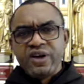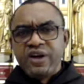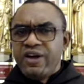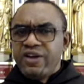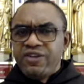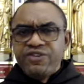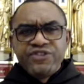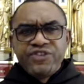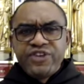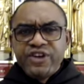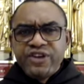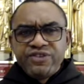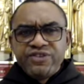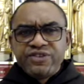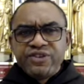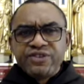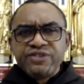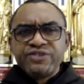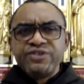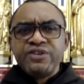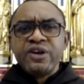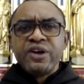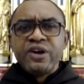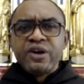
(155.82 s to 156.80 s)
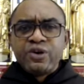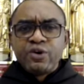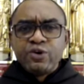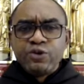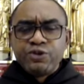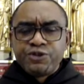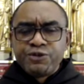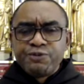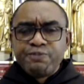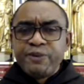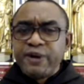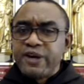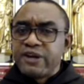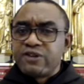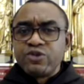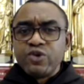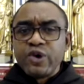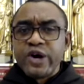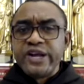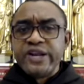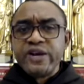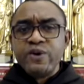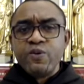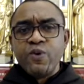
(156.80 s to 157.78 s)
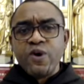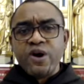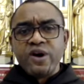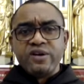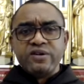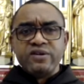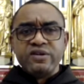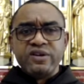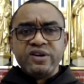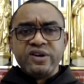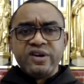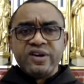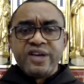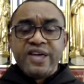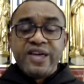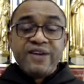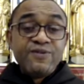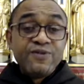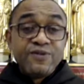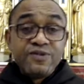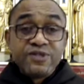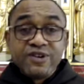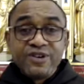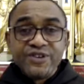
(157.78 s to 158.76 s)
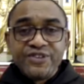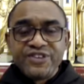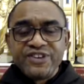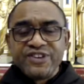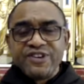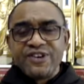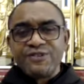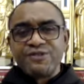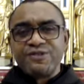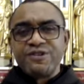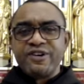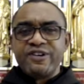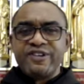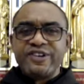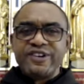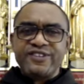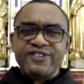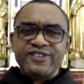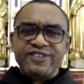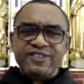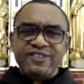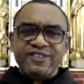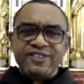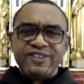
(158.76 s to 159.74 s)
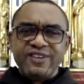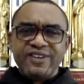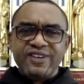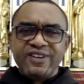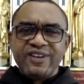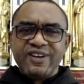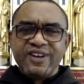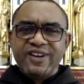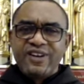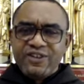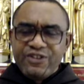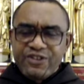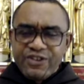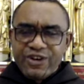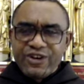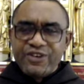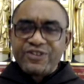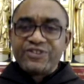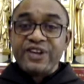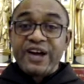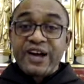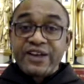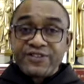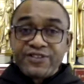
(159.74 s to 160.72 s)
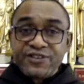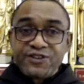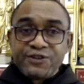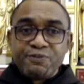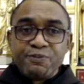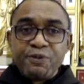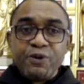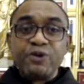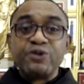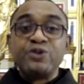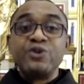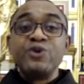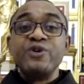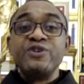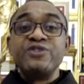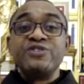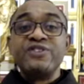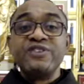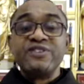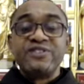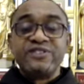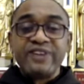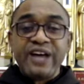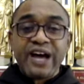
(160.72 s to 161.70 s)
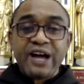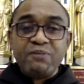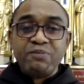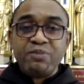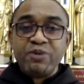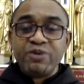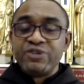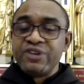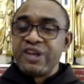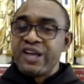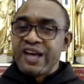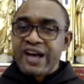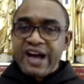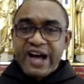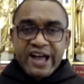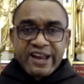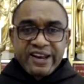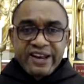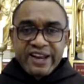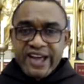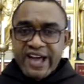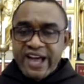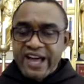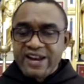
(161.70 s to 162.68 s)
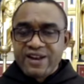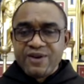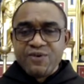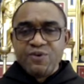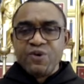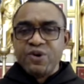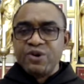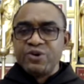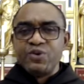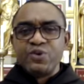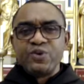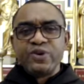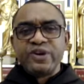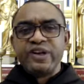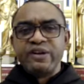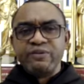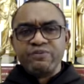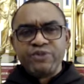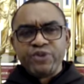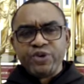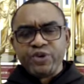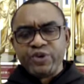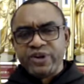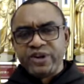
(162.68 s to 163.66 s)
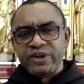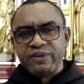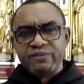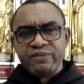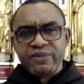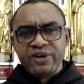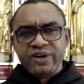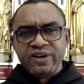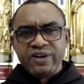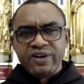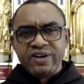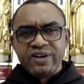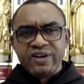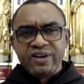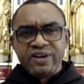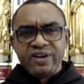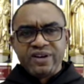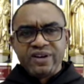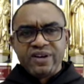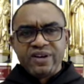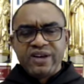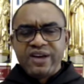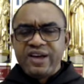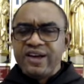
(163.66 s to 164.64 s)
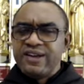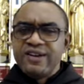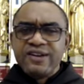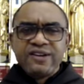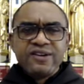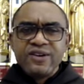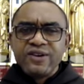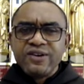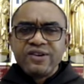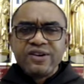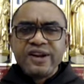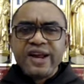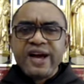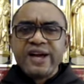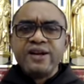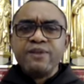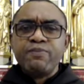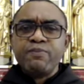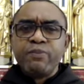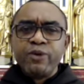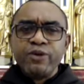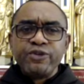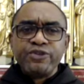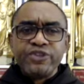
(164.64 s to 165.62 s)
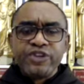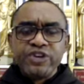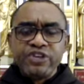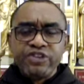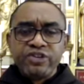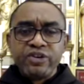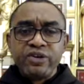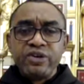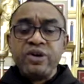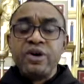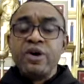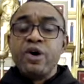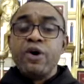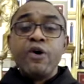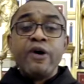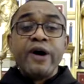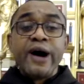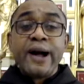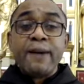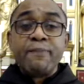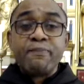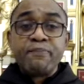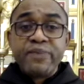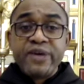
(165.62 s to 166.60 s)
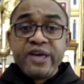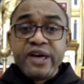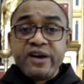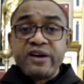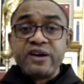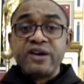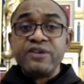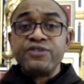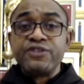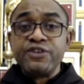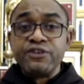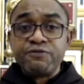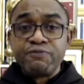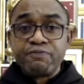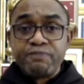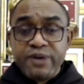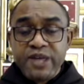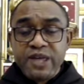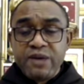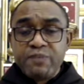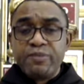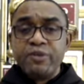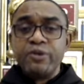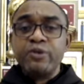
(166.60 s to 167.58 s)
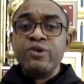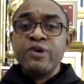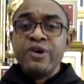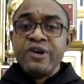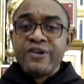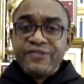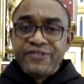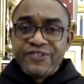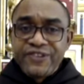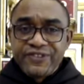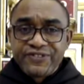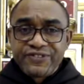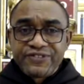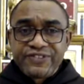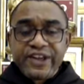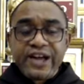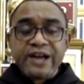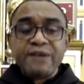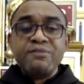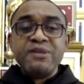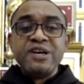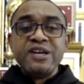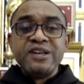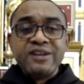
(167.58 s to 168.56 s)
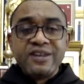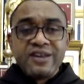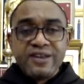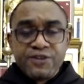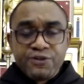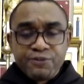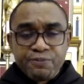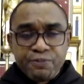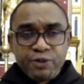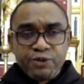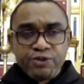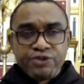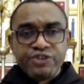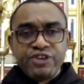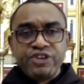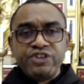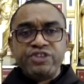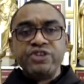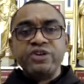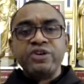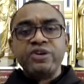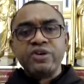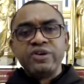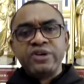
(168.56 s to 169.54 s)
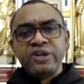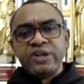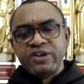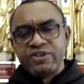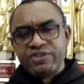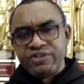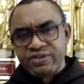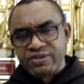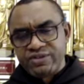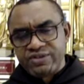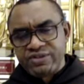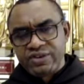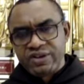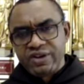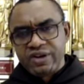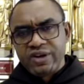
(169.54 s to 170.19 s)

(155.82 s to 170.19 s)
Jesus could speak to anyone, even those in authority, just as he spoke to his disciples and anyone who came to him. He did not let the position or appearance of people determine his position on issues.